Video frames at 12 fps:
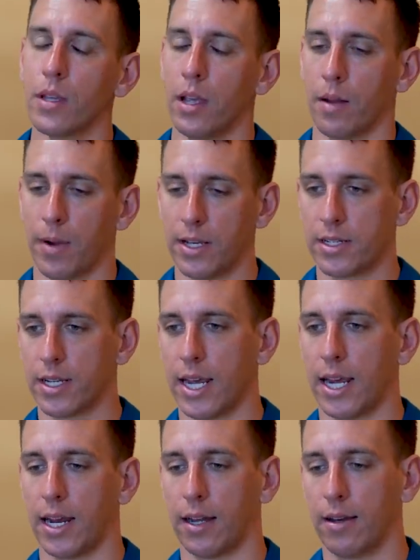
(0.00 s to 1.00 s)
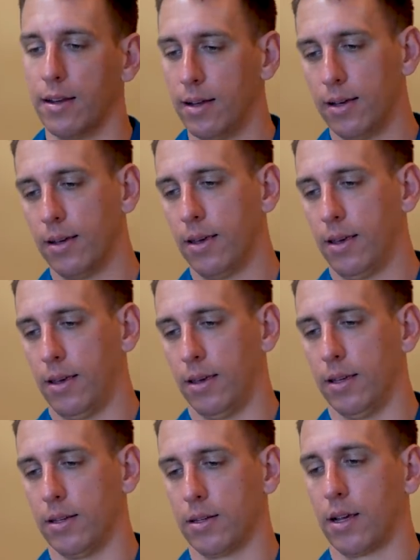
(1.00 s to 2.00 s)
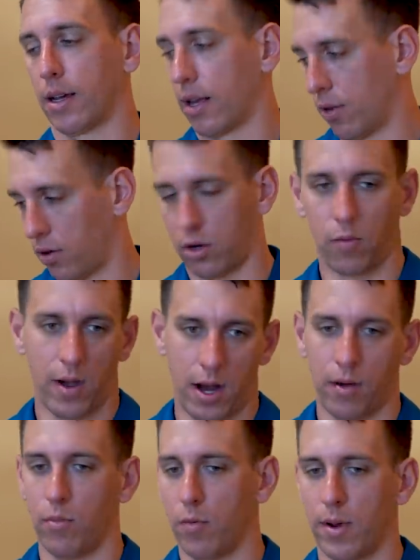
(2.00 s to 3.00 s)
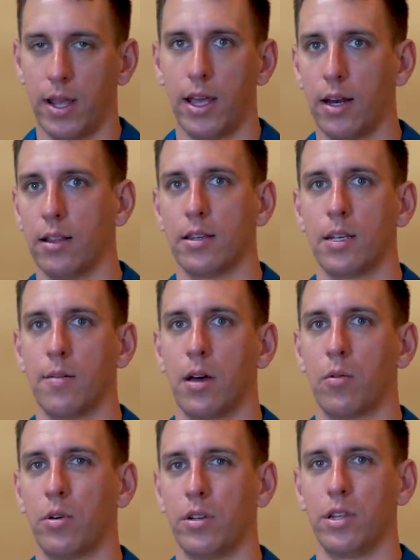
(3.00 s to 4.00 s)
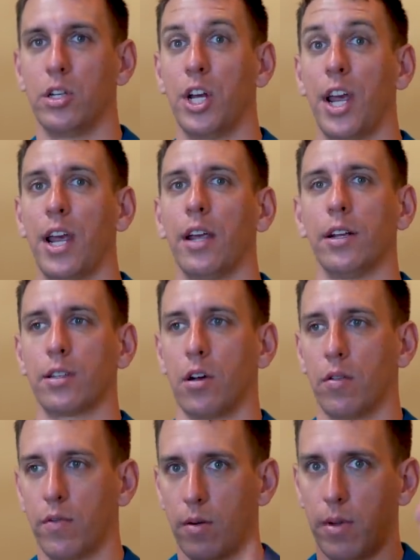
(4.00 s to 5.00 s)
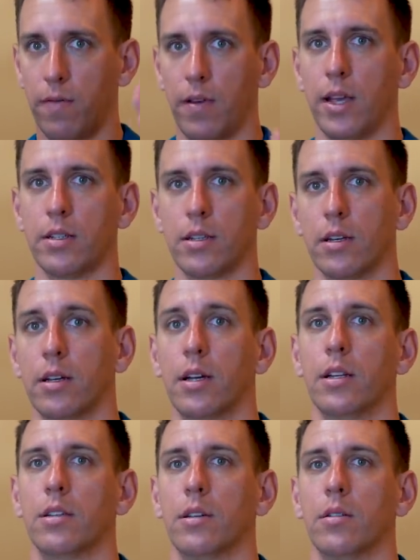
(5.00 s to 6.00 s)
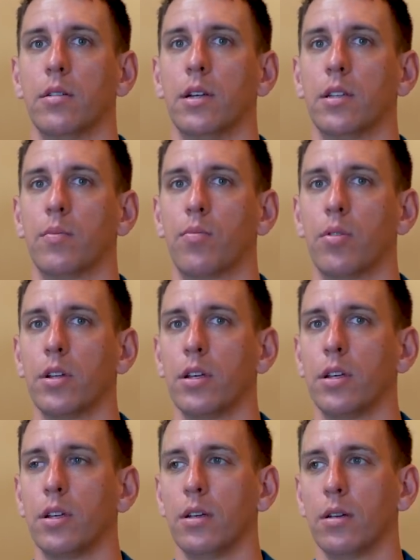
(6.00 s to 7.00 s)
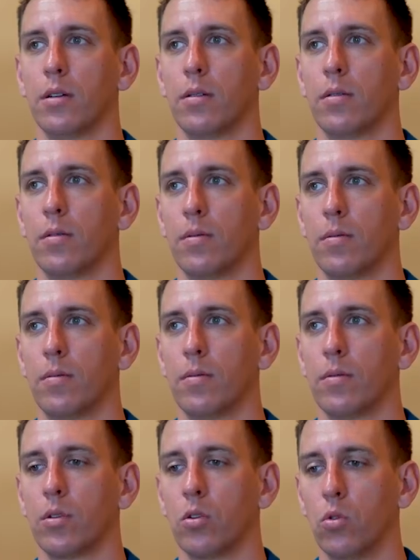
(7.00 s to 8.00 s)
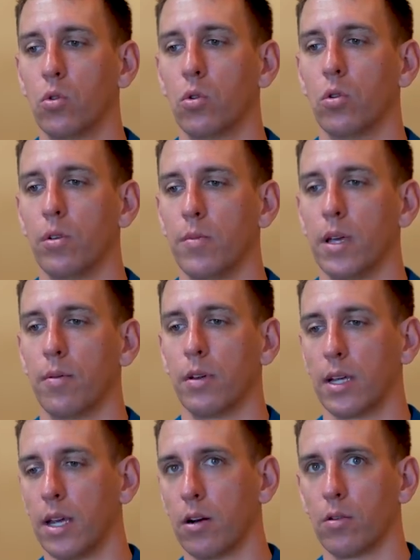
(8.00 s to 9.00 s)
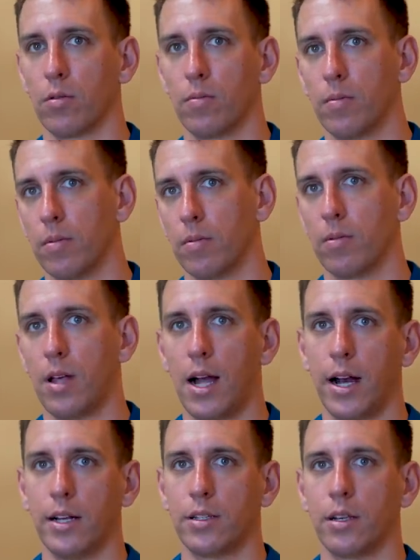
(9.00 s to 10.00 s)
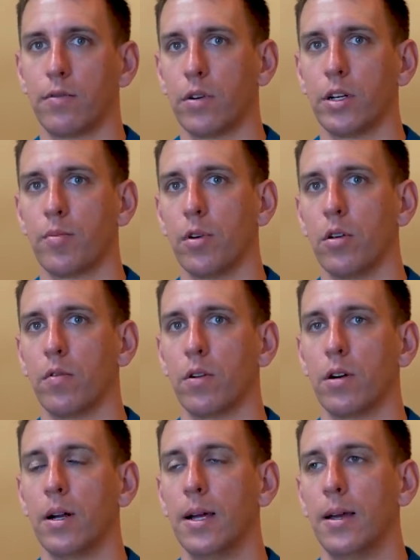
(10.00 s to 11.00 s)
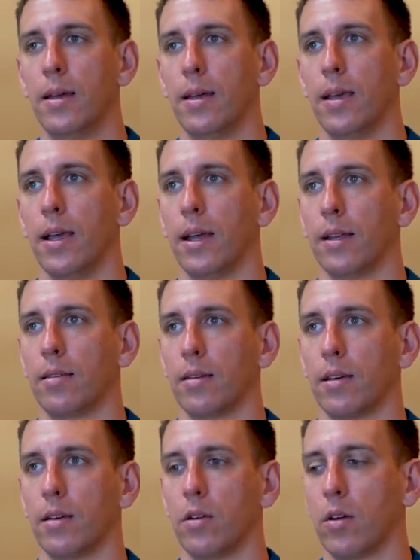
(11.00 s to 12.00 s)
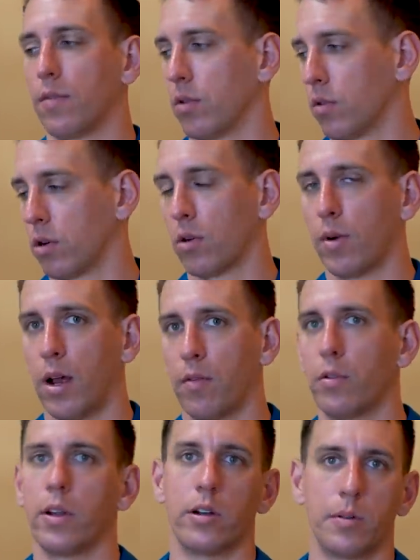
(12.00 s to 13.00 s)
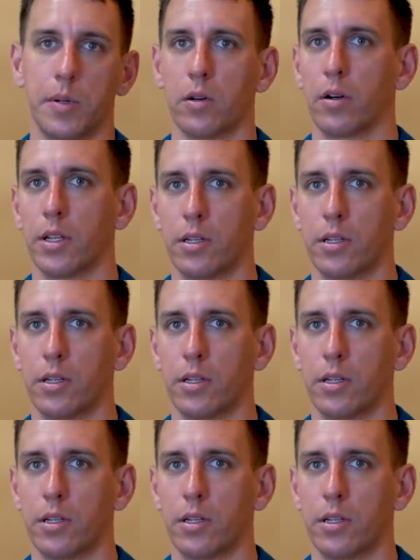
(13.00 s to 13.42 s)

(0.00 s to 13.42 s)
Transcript: And in my scan is I got to look around, move my head in the T model, whereas the J, it's all in front of my face in the HUD. So it's pretty cool to be able to get your lines in for each maneuver, and you don't have to look around for the airspeed or